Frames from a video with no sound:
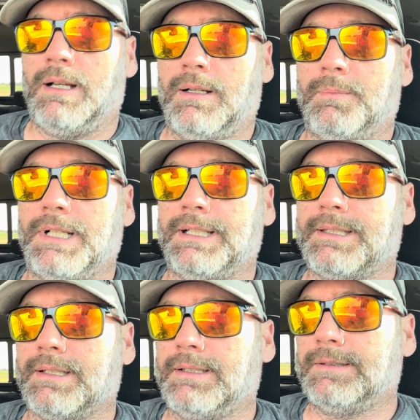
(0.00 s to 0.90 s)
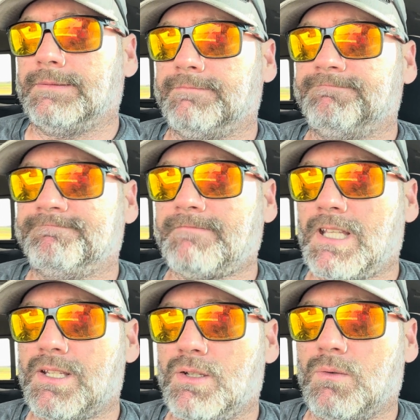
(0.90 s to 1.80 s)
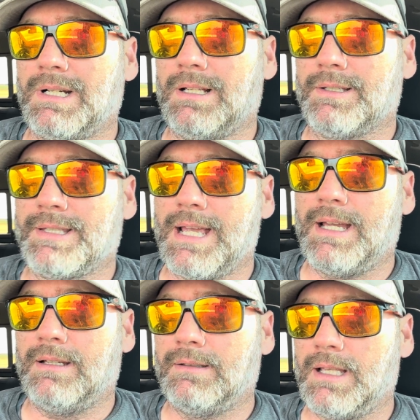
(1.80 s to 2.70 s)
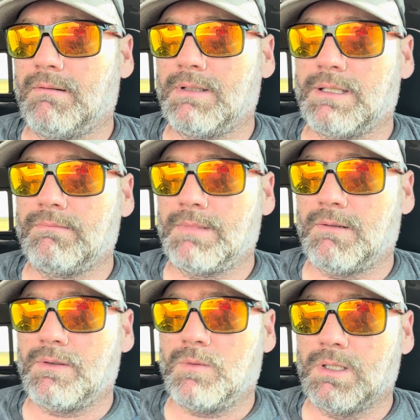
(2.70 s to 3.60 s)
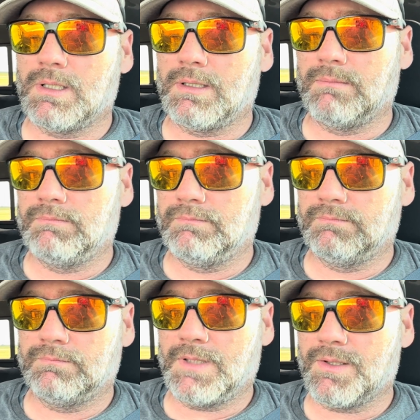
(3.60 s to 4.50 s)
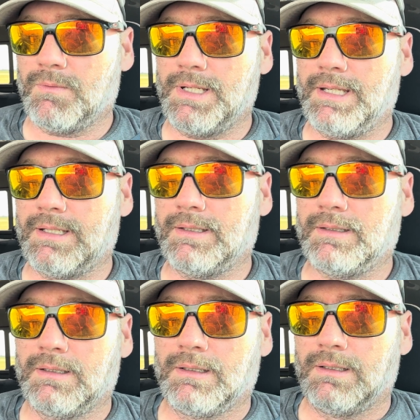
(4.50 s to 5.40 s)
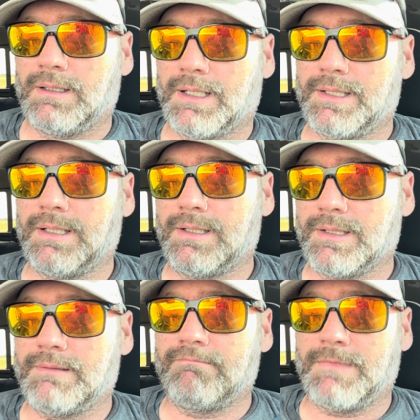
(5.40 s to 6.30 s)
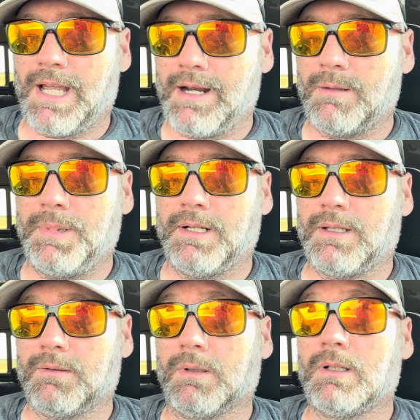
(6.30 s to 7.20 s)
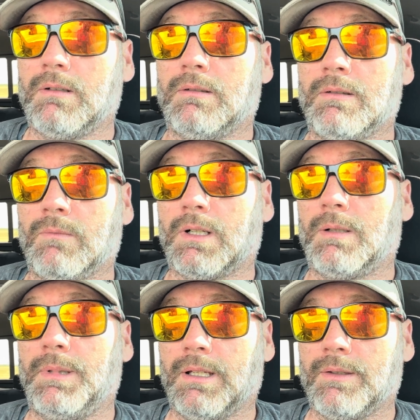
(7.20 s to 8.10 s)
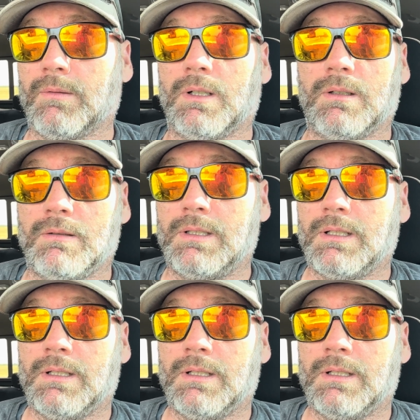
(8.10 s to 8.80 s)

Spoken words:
But so what else? That was work this week. Like I said, just tired of being on the road, and we're going to be on the road.